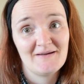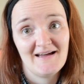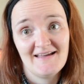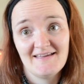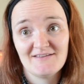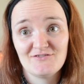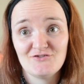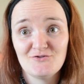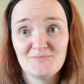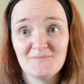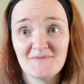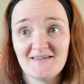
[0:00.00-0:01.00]
but I
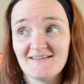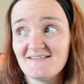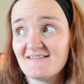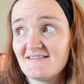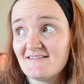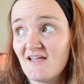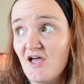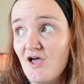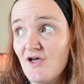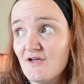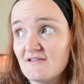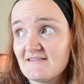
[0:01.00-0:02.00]
assume it's
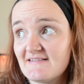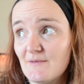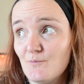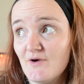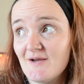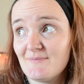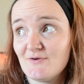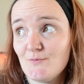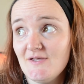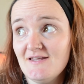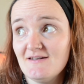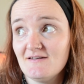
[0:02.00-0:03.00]
somewhere
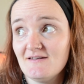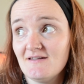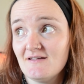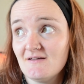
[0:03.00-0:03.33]
between